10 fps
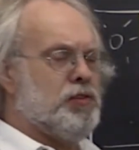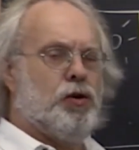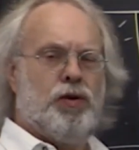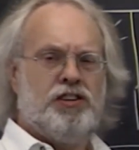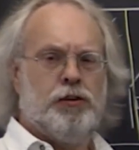the
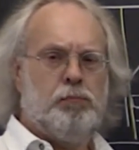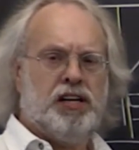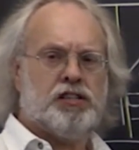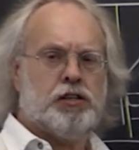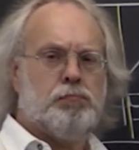original
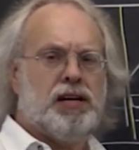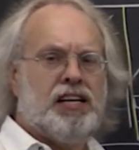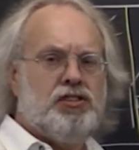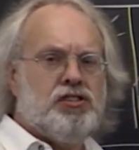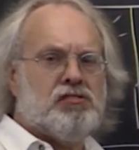picture, but
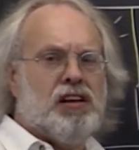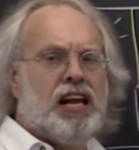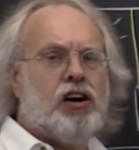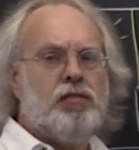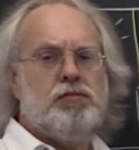I just
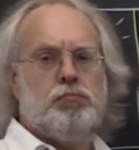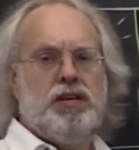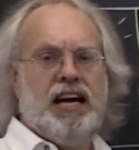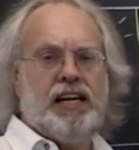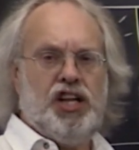allow them to
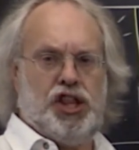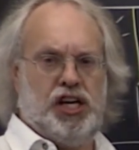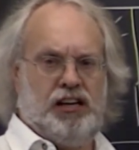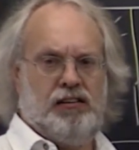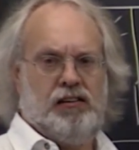be
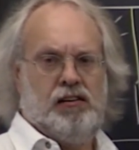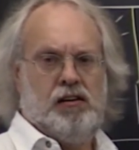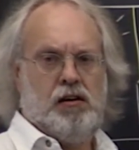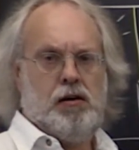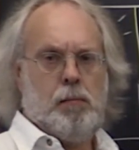anything?
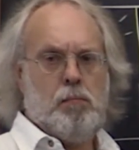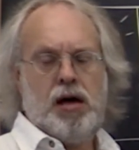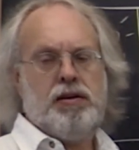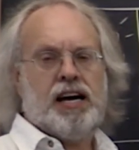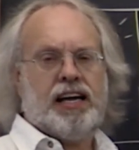
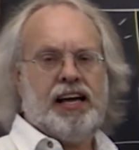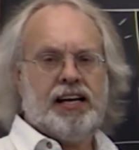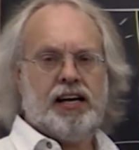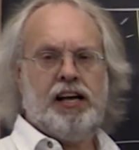maybe I can get an